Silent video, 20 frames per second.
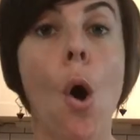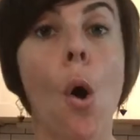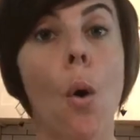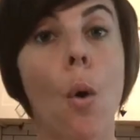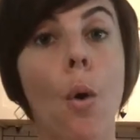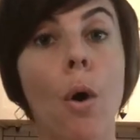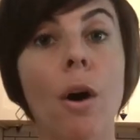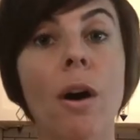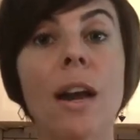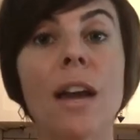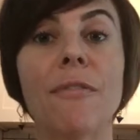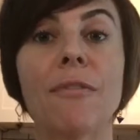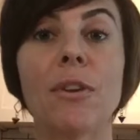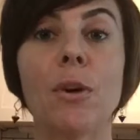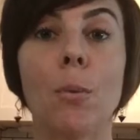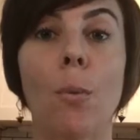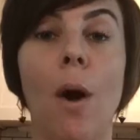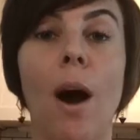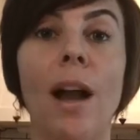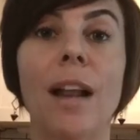Or if
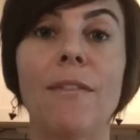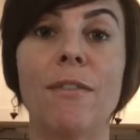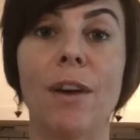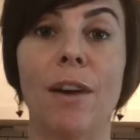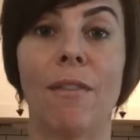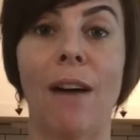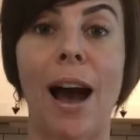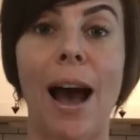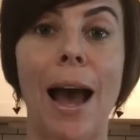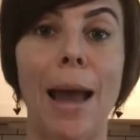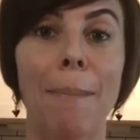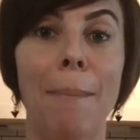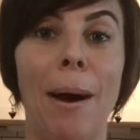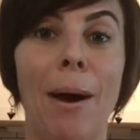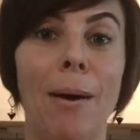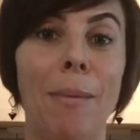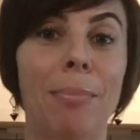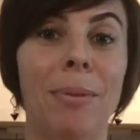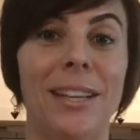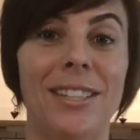you have a
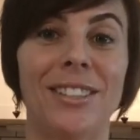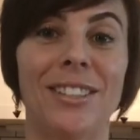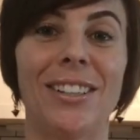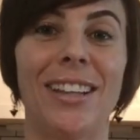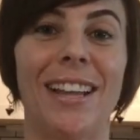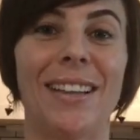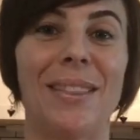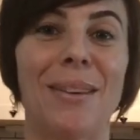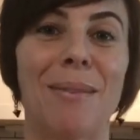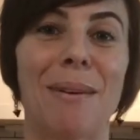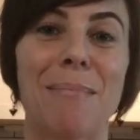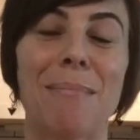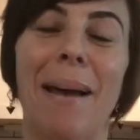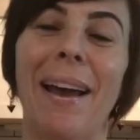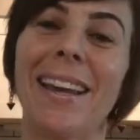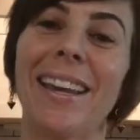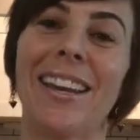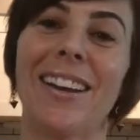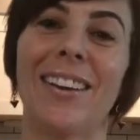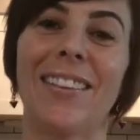high-powered blender like the one
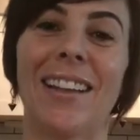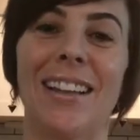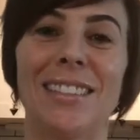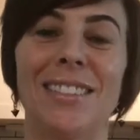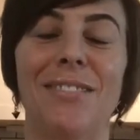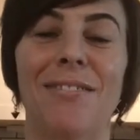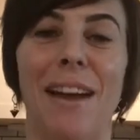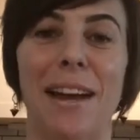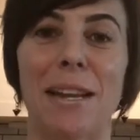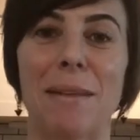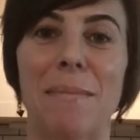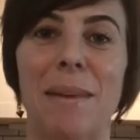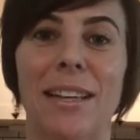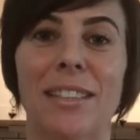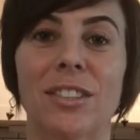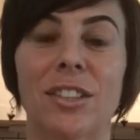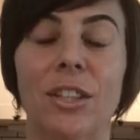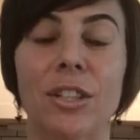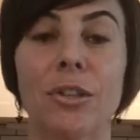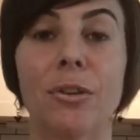back here, that's a
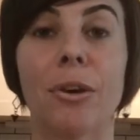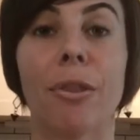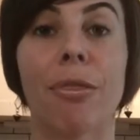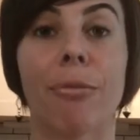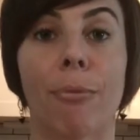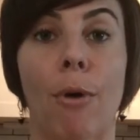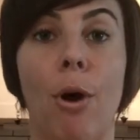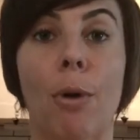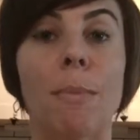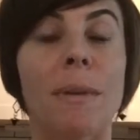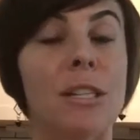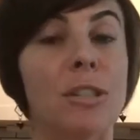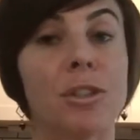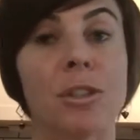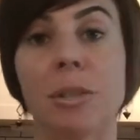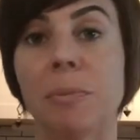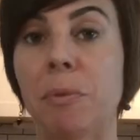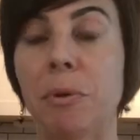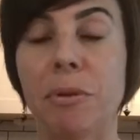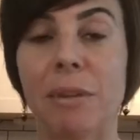Vitamixer, you can throw them in your
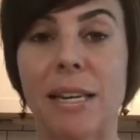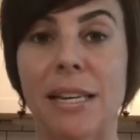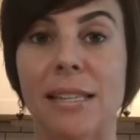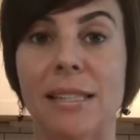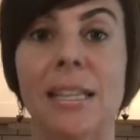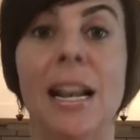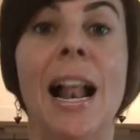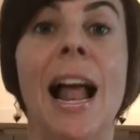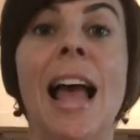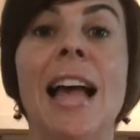smoothies.